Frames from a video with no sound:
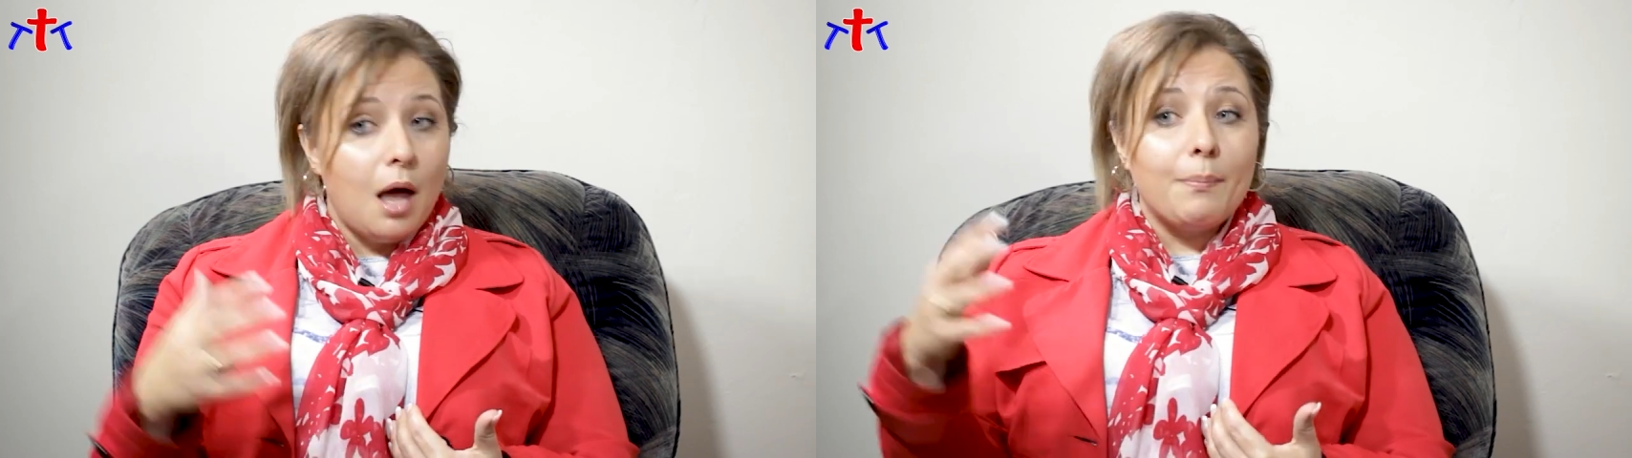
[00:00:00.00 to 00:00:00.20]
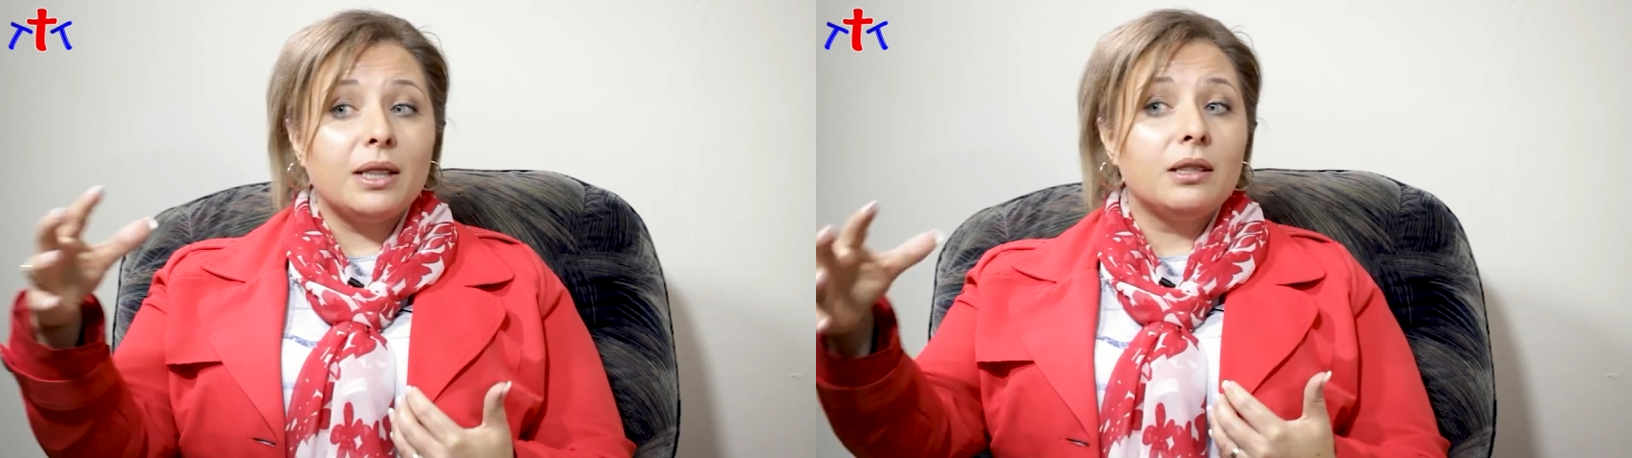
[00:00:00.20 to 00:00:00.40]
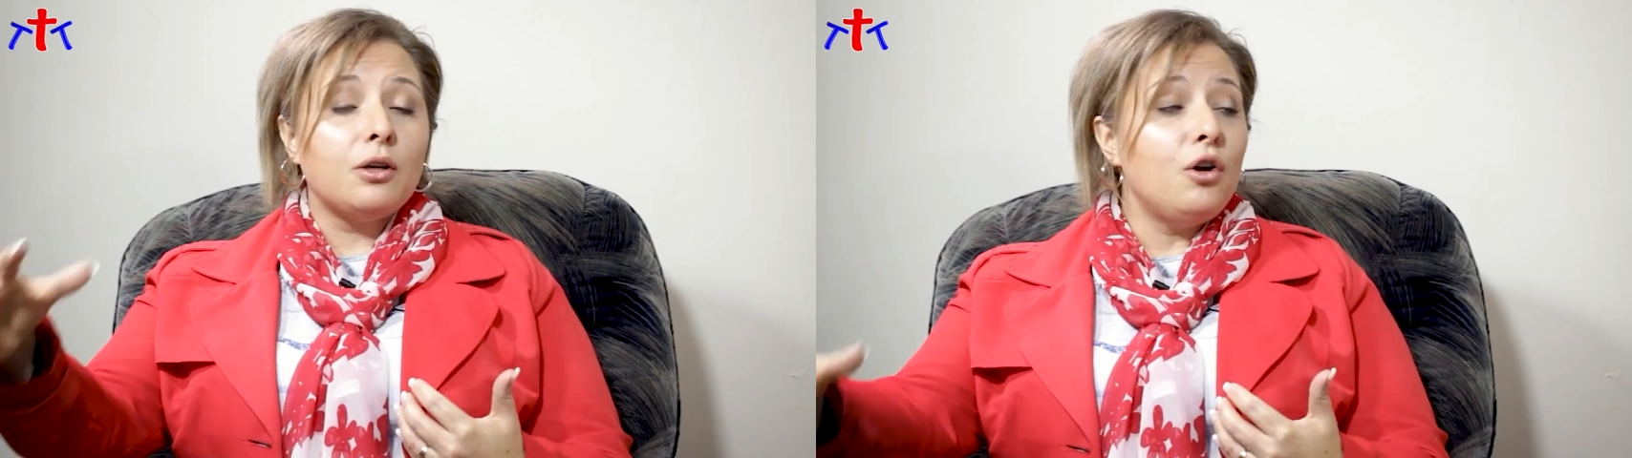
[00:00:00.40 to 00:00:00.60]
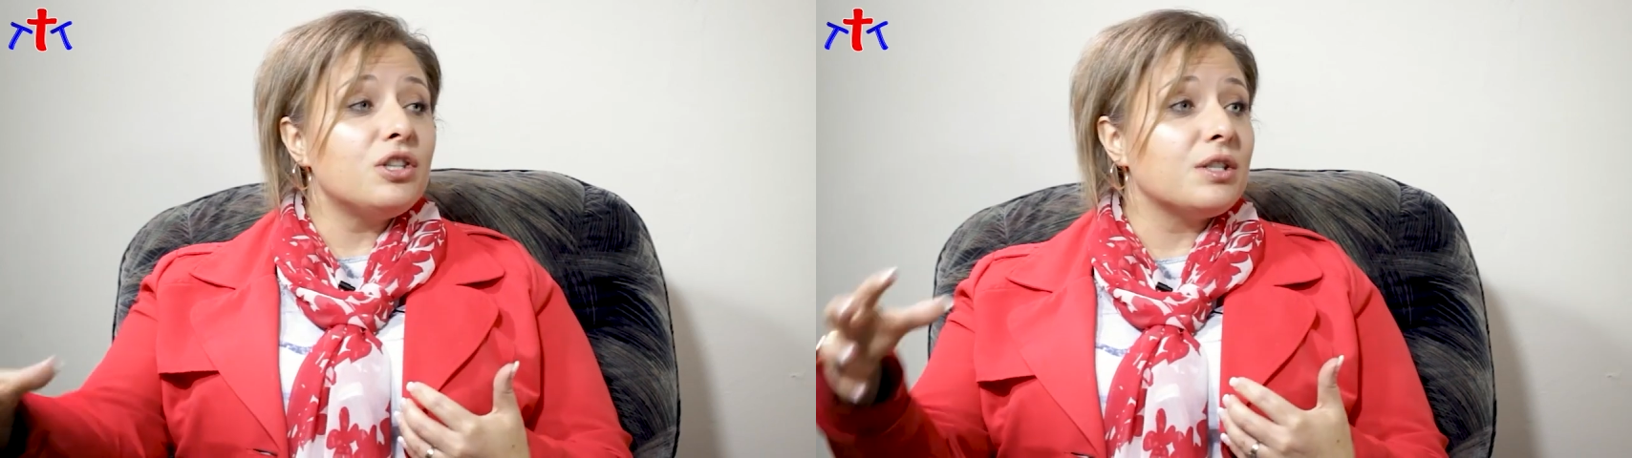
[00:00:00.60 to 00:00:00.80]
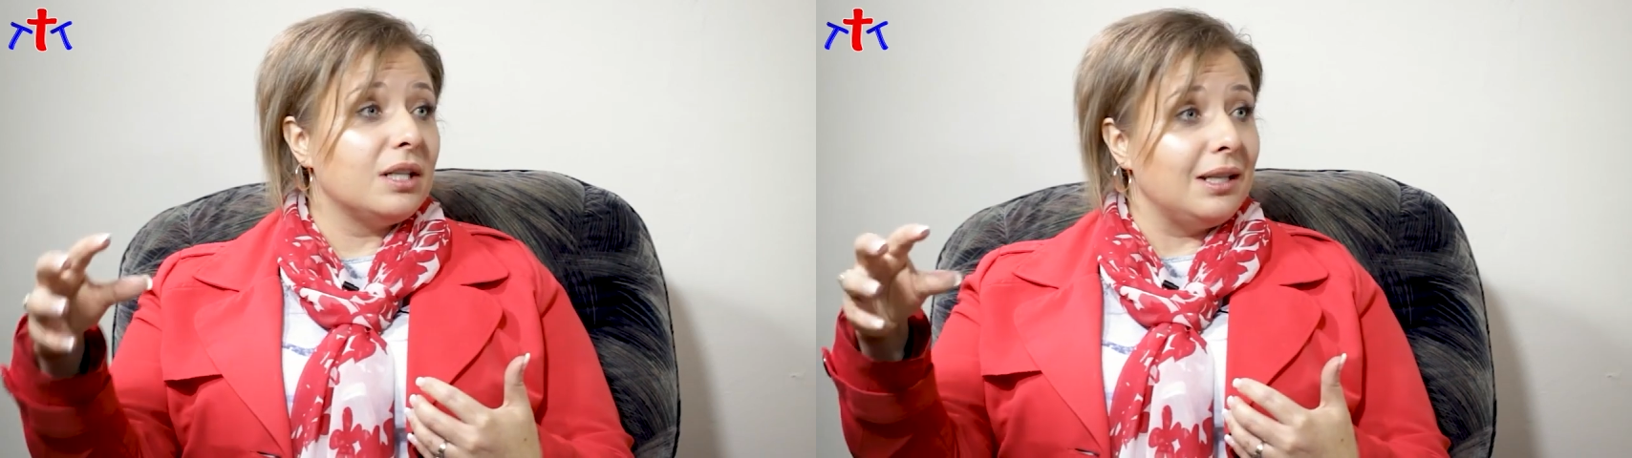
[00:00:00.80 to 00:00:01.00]
but
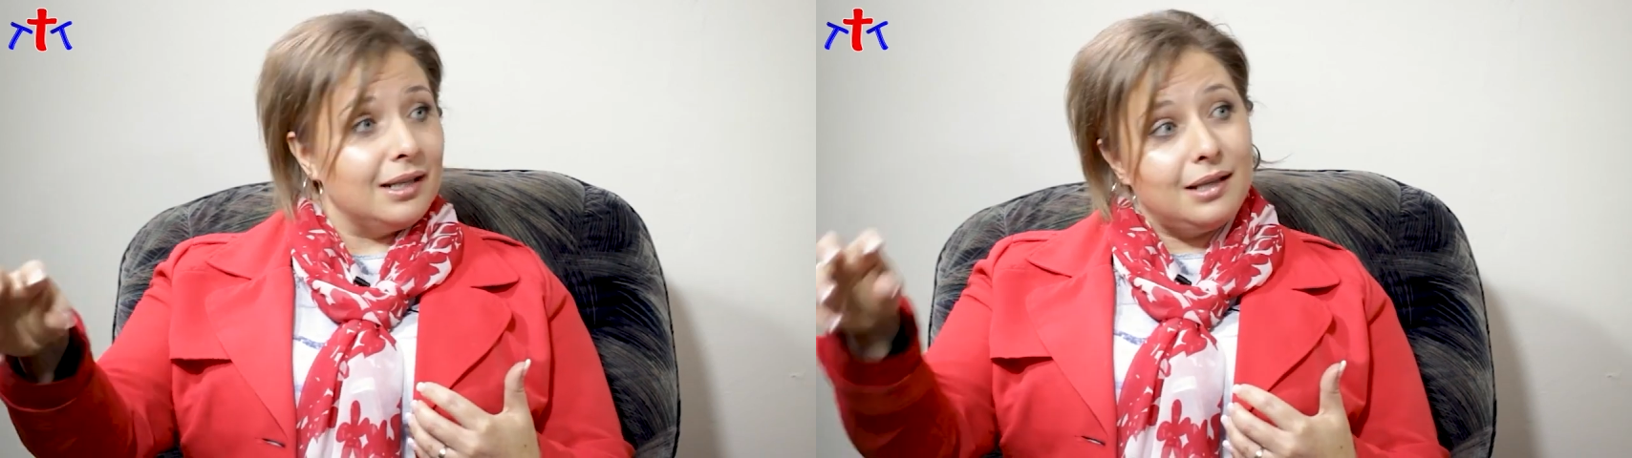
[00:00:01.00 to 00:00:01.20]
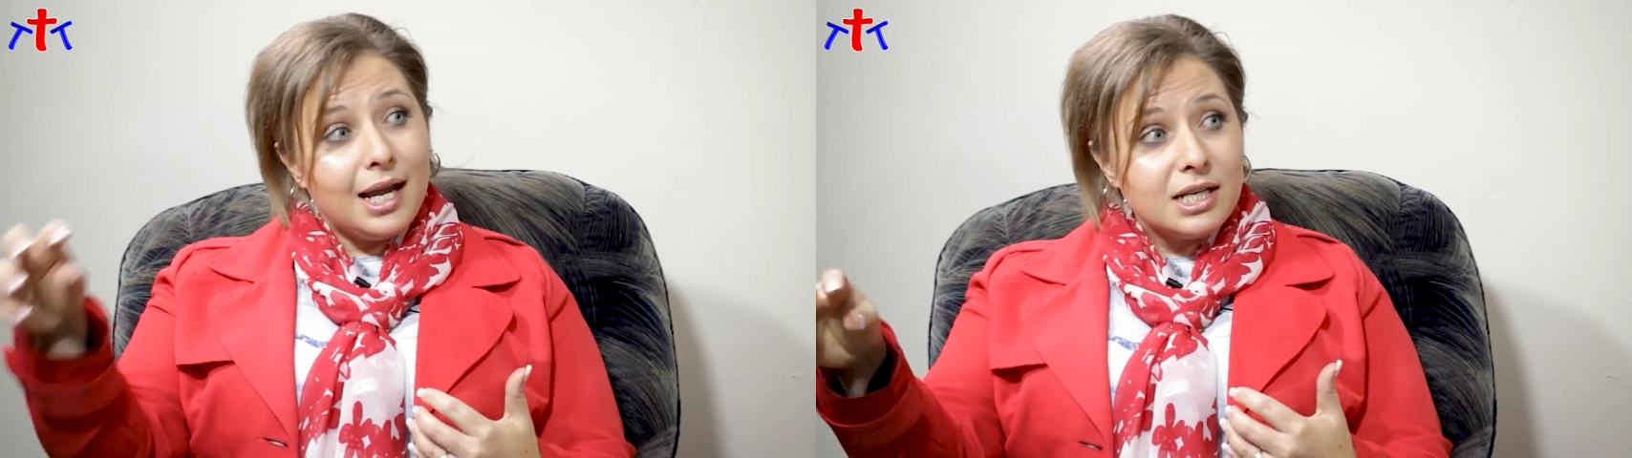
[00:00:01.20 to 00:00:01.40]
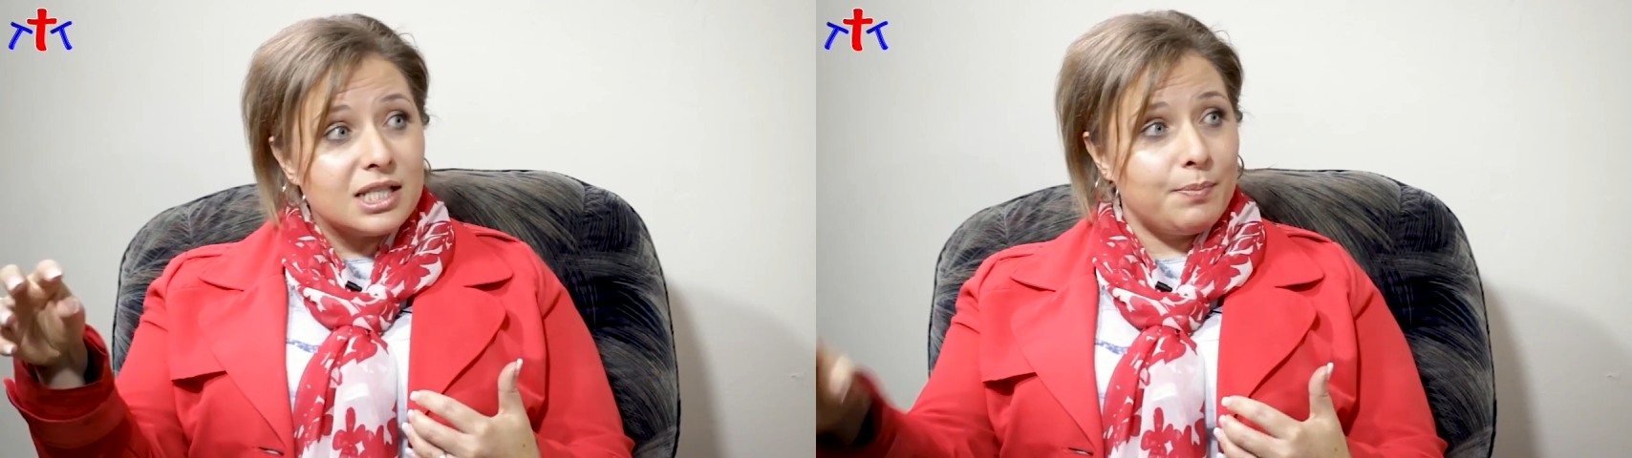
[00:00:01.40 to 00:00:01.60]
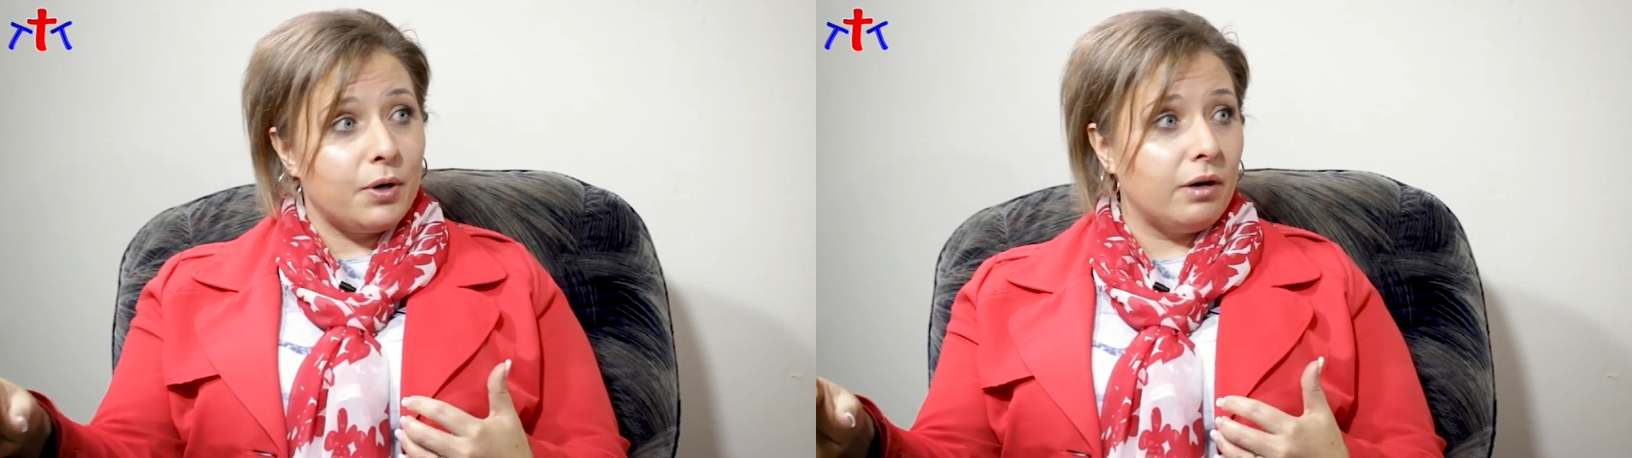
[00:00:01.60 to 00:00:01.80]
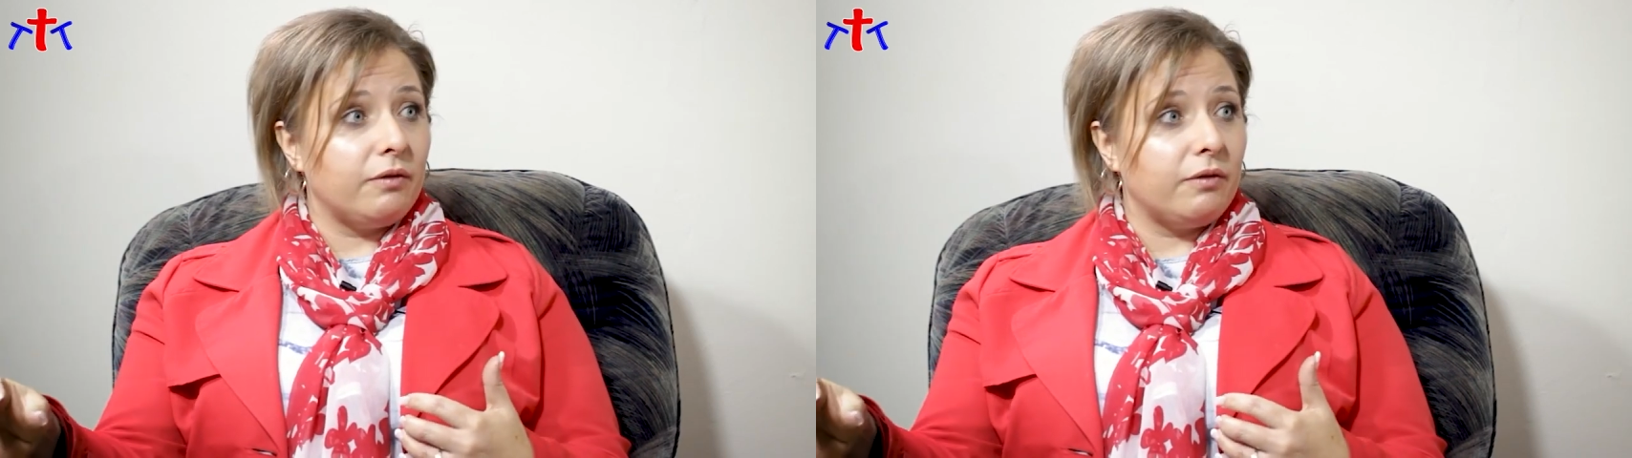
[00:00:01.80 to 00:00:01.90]
their spirit